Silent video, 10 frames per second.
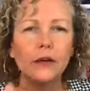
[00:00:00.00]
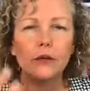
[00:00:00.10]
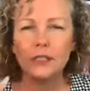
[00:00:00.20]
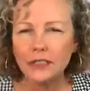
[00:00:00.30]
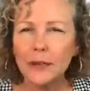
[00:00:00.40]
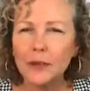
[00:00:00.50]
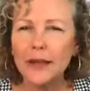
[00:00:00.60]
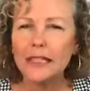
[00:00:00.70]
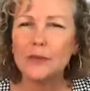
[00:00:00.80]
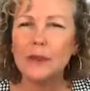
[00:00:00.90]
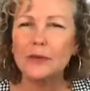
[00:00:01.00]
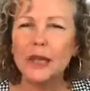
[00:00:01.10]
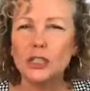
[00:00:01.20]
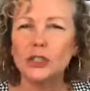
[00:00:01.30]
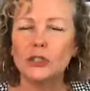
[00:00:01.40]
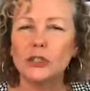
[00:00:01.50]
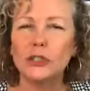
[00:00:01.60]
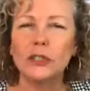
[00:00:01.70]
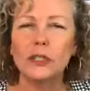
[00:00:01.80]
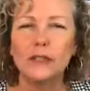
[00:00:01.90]
or stabilize my blood
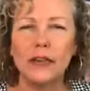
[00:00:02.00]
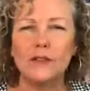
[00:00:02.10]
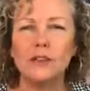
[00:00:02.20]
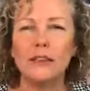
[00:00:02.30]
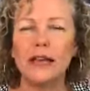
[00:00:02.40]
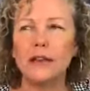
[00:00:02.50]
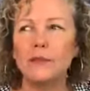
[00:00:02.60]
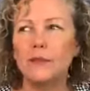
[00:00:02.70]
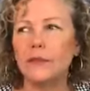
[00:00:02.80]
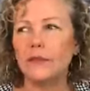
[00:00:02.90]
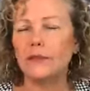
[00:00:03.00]
sugar levels, and